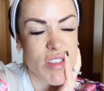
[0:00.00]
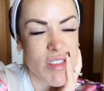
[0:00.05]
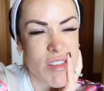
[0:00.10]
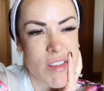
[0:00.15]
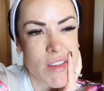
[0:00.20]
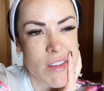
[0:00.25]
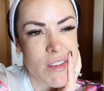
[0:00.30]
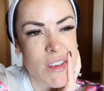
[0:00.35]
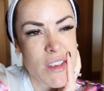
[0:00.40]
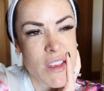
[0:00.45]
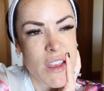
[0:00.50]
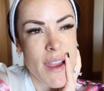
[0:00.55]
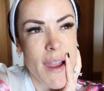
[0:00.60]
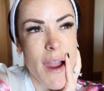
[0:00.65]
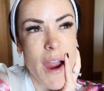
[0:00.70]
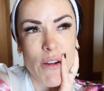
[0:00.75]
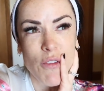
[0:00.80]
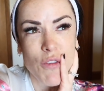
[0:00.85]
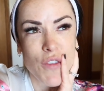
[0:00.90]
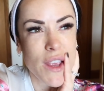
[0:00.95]
just
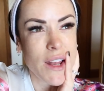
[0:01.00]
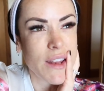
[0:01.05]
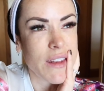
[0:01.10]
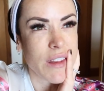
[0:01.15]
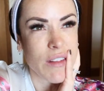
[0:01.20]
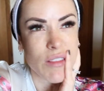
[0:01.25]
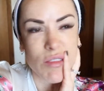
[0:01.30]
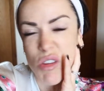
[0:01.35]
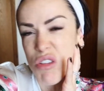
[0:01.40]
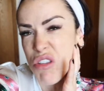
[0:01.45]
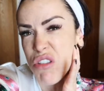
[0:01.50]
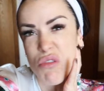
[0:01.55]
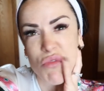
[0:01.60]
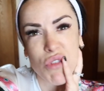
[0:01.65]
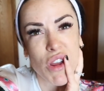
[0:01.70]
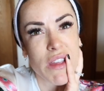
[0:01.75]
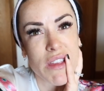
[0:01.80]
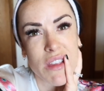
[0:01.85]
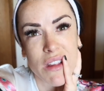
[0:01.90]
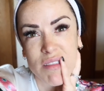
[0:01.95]
aren't feeling it. There's no
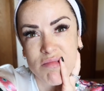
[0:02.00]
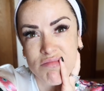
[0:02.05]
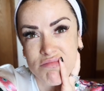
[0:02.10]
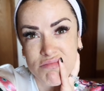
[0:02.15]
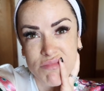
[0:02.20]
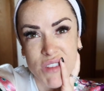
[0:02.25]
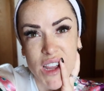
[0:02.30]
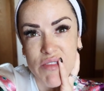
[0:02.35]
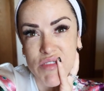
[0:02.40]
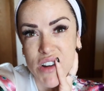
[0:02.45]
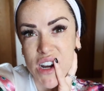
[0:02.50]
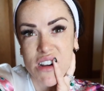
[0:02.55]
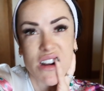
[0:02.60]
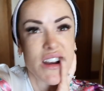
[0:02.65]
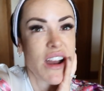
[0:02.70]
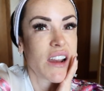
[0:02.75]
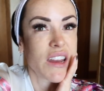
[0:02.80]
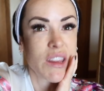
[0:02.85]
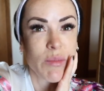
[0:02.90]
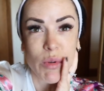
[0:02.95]
reason. You haven't had
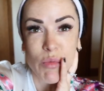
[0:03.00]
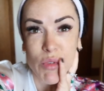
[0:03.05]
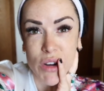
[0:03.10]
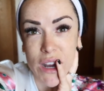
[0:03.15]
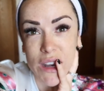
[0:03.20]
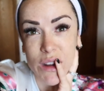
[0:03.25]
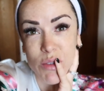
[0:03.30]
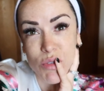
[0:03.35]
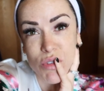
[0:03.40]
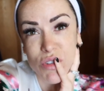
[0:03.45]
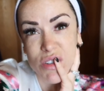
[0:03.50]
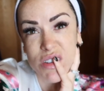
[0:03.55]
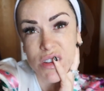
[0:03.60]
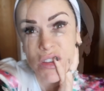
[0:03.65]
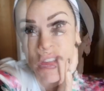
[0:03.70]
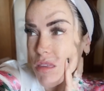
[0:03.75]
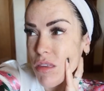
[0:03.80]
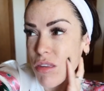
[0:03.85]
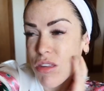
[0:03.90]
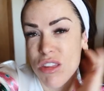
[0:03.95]
an argument with
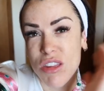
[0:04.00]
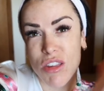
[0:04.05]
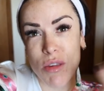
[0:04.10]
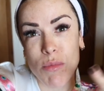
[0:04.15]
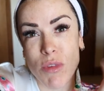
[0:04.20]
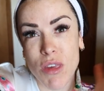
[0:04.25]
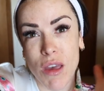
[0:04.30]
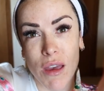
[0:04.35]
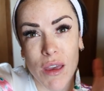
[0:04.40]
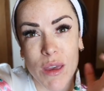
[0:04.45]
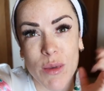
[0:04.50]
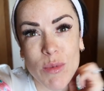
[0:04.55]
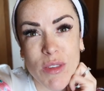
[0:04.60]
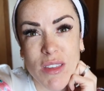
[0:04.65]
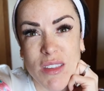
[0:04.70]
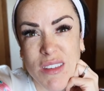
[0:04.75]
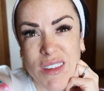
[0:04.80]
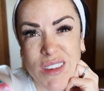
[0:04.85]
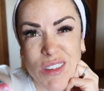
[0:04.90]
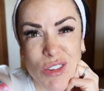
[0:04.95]
anyone.
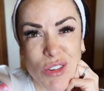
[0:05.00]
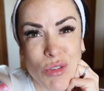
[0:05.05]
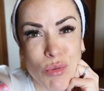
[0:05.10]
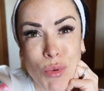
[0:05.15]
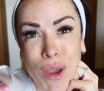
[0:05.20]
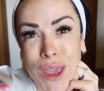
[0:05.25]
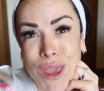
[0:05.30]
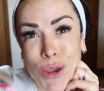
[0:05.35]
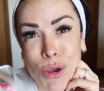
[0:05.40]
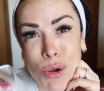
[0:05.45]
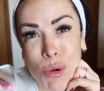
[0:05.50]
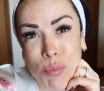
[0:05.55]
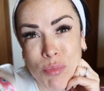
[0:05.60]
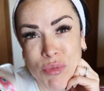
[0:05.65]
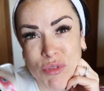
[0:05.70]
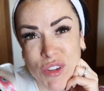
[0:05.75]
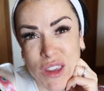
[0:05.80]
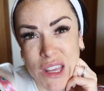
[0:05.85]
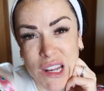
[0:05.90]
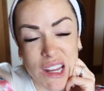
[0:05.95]
Sometimes you just wake
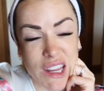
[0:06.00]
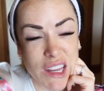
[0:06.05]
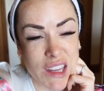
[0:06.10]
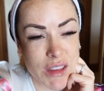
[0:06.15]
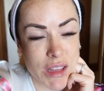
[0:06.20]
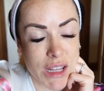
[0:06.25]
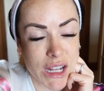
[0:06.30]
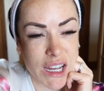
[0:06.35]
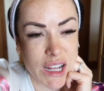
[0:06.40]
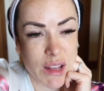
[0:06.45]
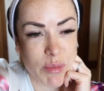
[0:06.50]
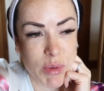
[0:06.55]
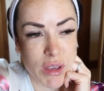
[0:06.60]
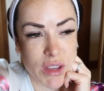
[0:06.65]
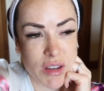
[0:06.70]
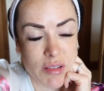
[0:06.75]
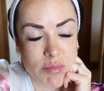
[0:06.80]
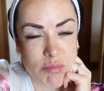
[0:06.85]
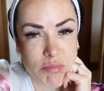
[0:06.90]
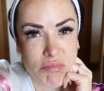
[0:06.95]
up feeling a little
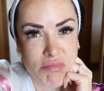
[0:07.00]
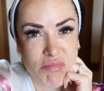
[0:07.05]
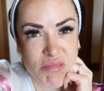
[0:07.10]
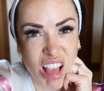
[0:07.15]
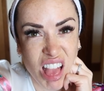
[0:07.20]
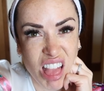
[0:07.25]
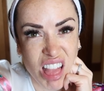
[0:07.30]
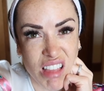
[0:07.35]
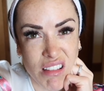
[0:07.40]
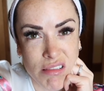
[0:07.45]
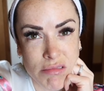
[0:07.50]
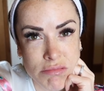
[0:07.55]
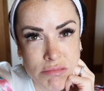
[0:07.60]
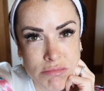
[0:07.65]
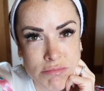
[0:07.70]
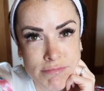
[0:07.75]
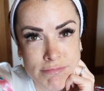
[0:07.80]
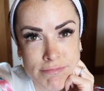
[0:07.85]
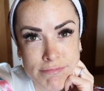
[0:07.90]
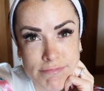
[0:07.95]
bit, ugh.
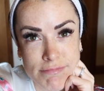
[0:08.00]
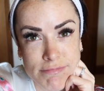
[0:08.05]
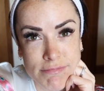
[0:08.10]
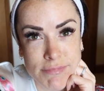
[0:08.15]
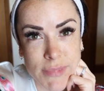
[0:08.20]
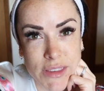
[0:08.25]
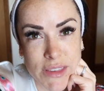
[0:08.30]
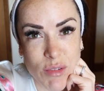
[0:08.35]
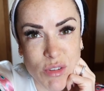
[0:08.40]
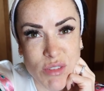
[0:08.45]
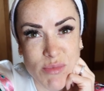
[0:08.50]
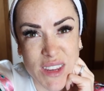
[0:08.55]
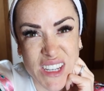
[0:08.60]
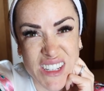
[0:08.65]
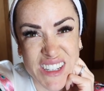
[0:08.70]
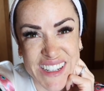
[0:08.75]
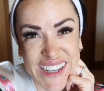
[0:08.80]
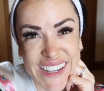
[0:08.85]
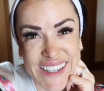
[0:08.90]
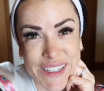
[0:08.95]
And that was
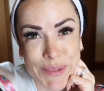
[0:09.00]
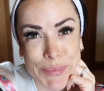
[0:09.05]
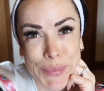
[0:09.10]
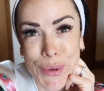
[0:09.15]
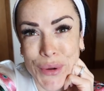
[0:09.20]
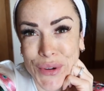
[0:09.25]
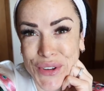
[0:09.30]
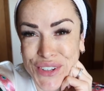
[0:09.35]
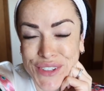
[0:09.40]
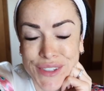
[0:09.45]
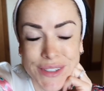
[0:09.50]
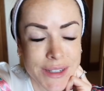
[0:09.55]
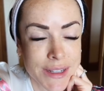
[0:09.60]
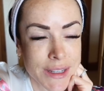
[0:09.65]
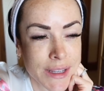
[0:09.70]
me today. But